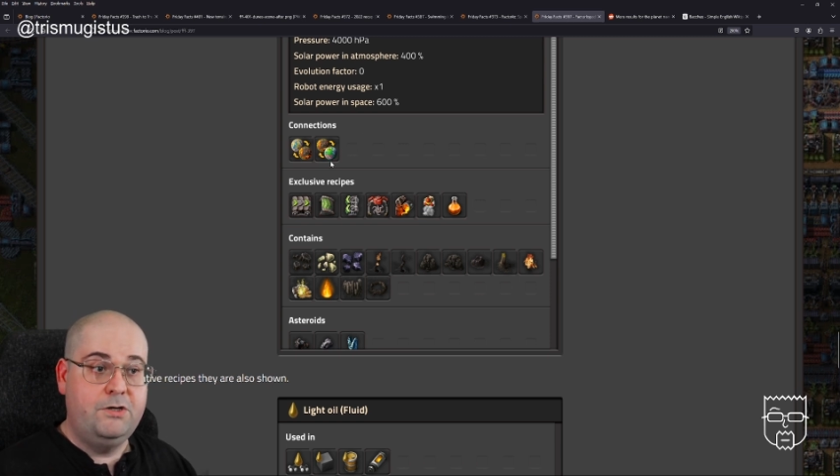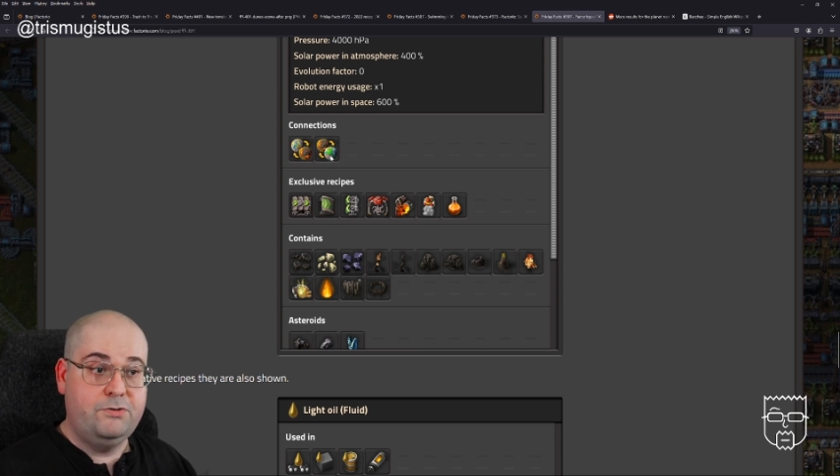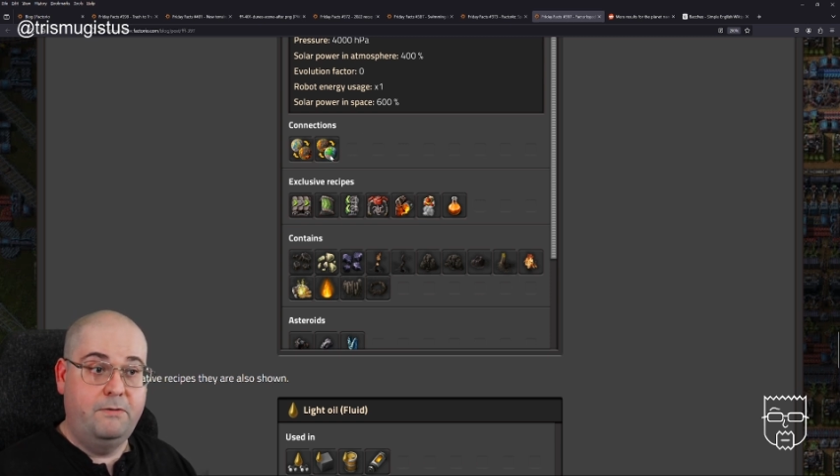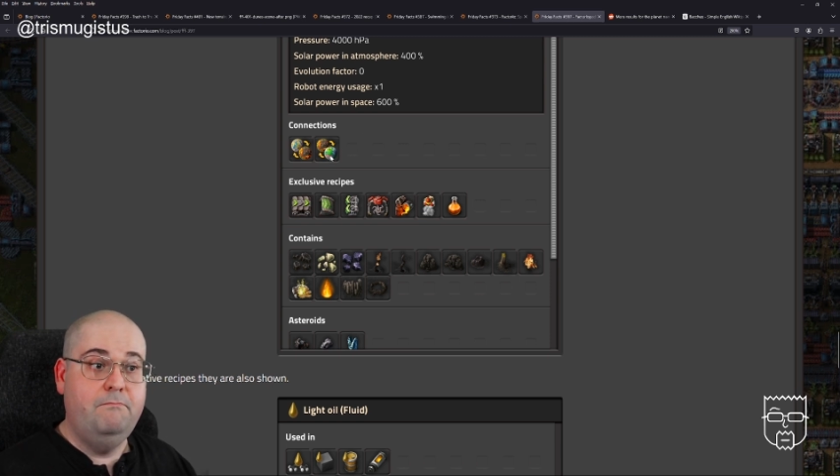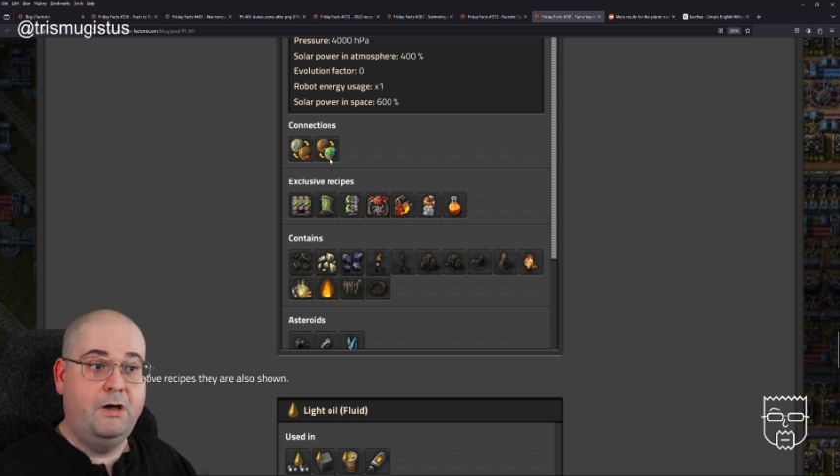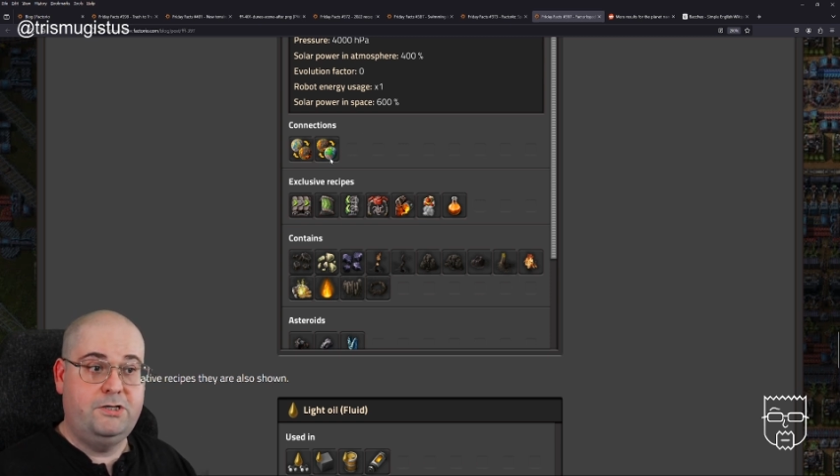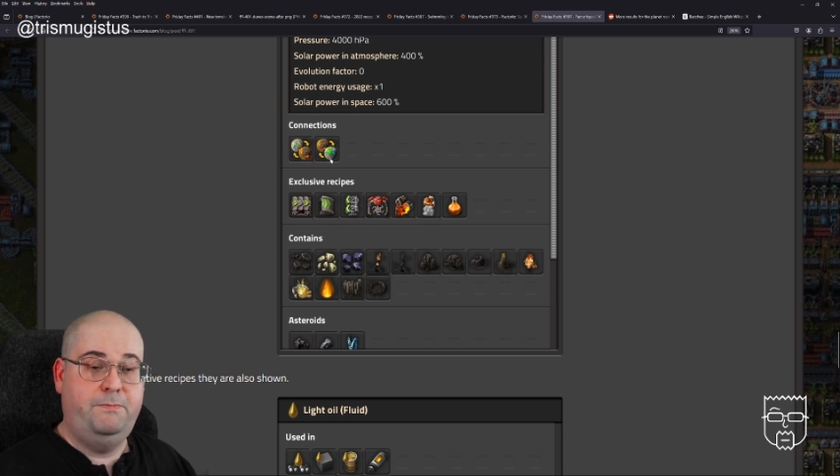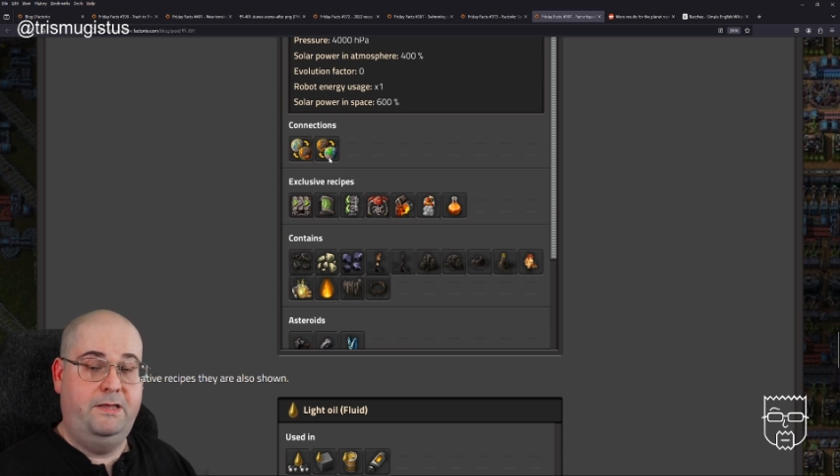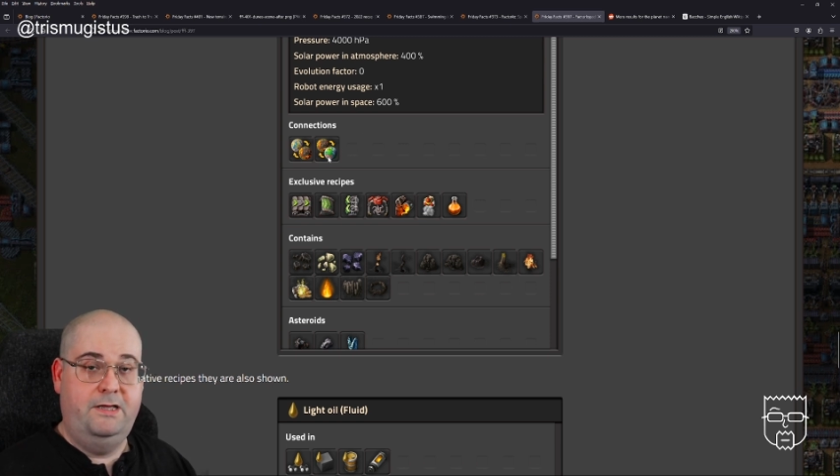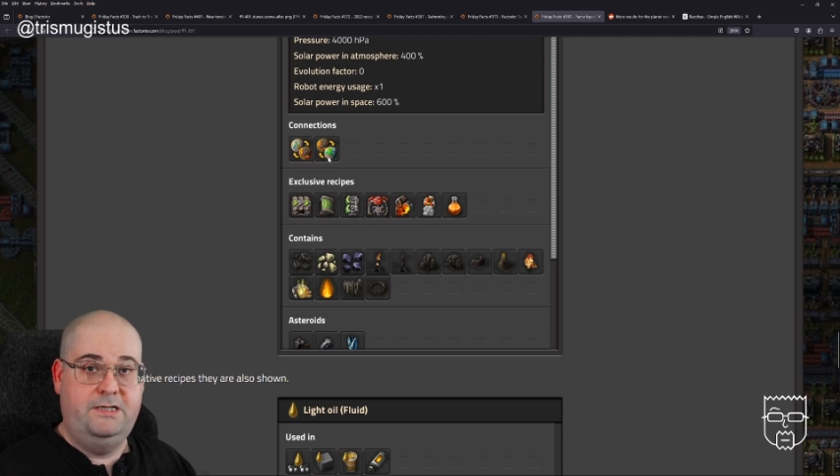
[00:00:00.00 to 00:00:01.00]
so it must
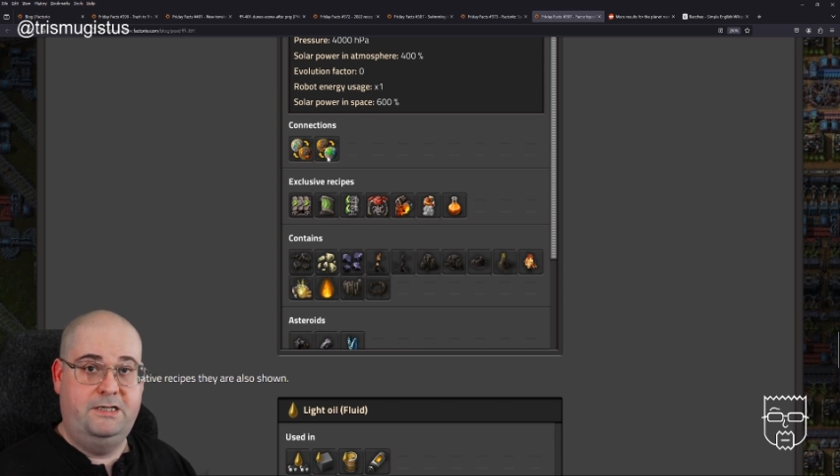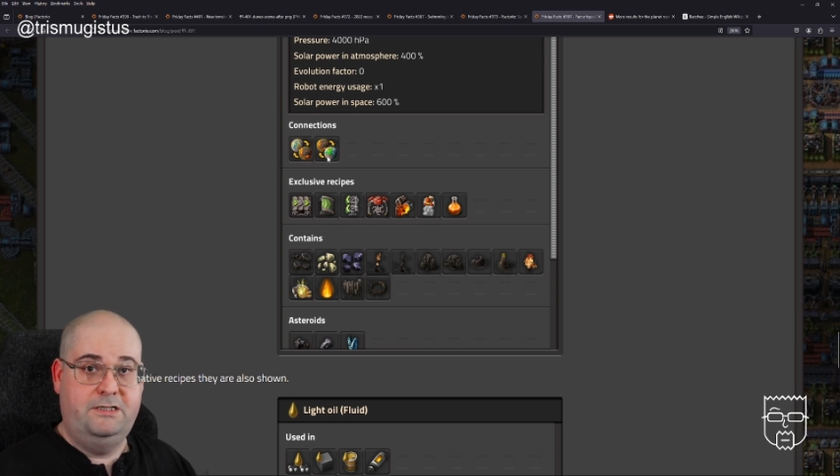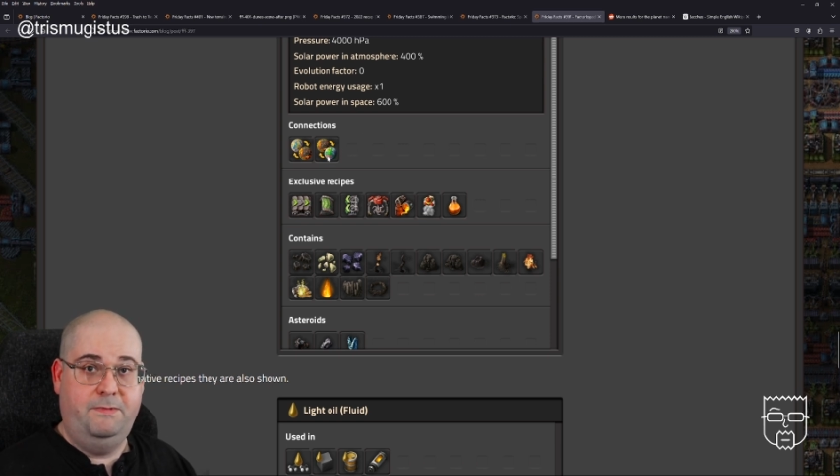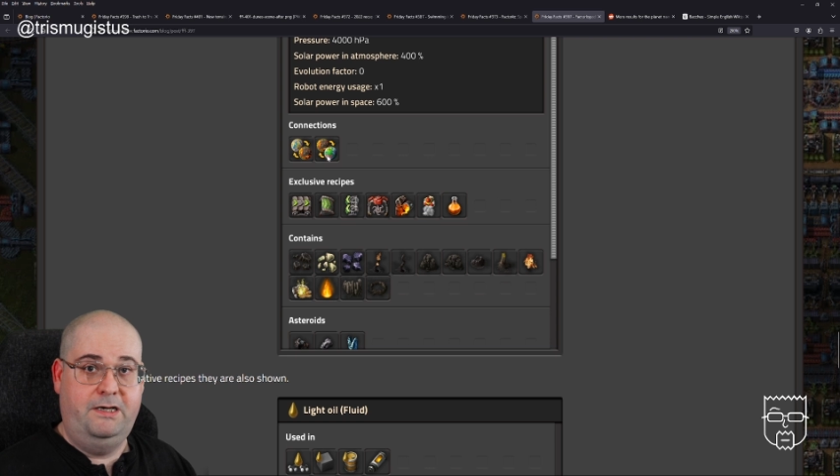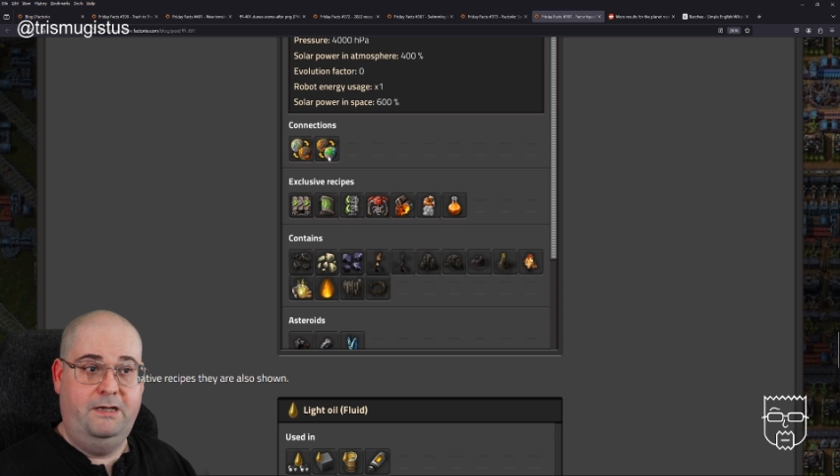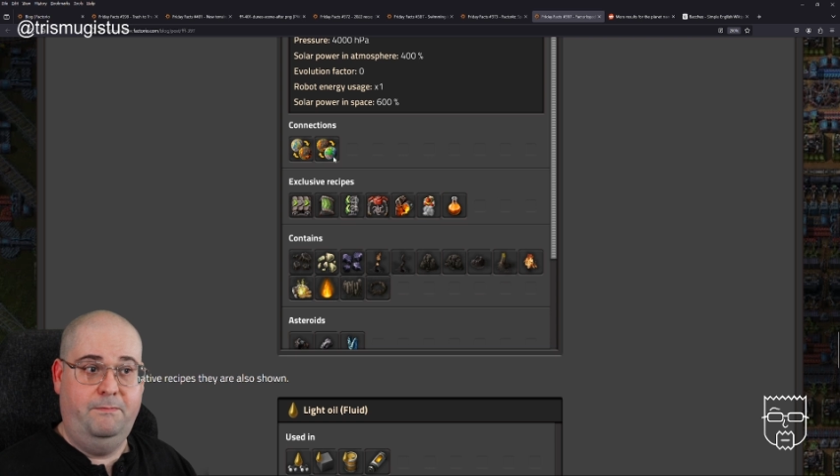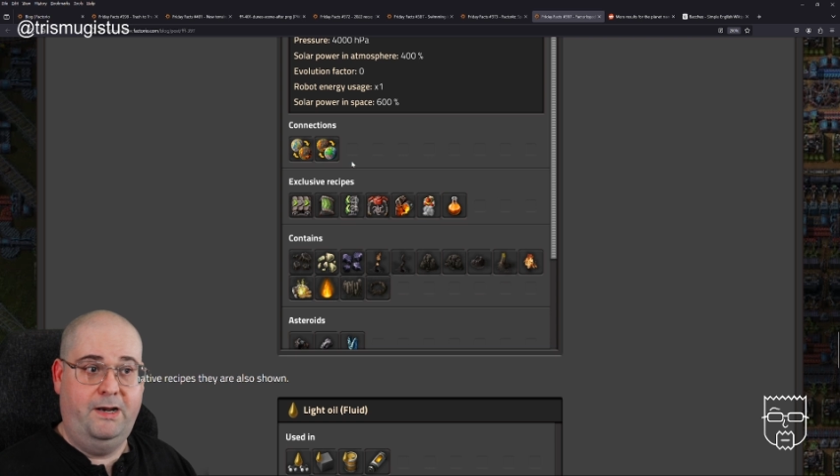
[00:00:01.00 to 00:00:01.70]
be this intermediate